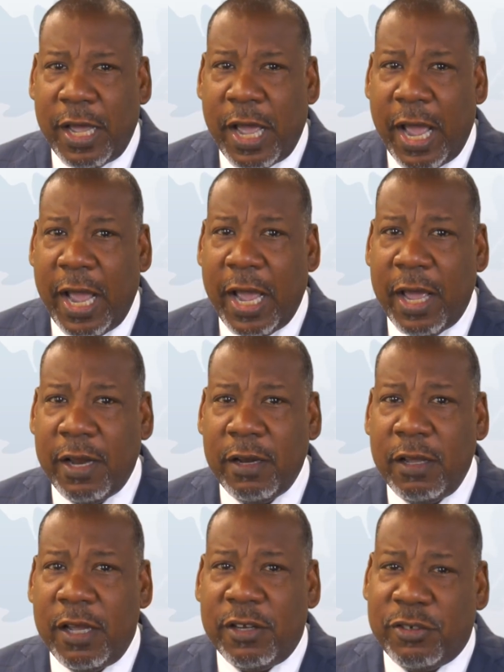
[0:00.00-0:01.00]
and
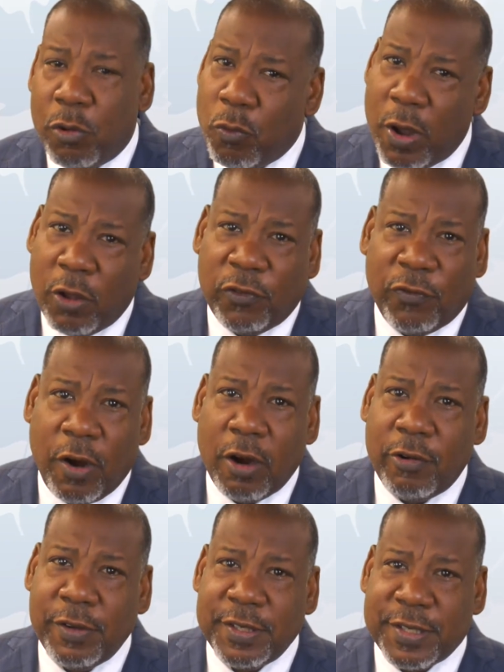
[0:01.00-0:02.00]
Wells
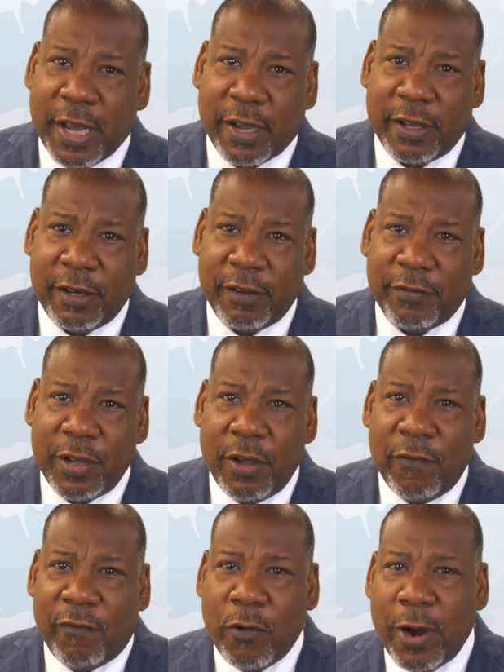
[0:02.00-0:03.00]
Fargo executive
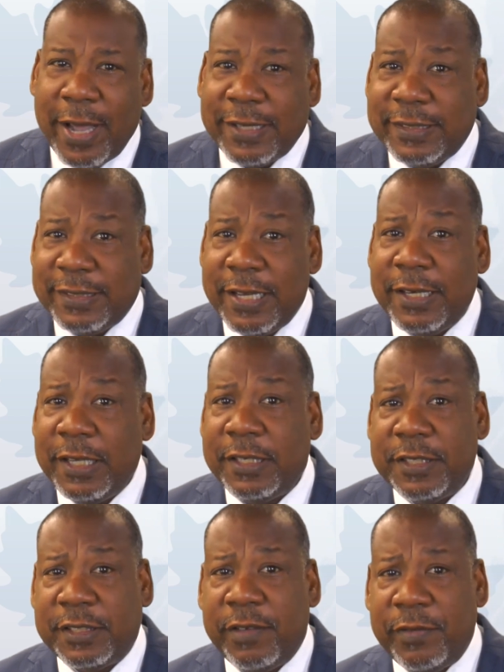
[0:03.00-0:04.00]
for extending
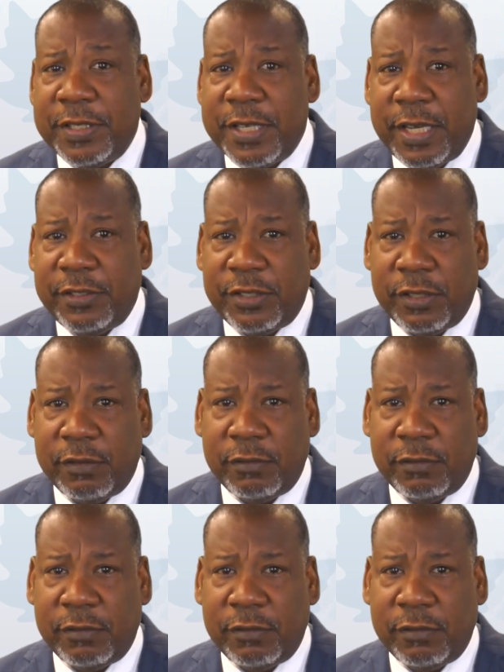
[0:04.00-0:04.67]
this invitation.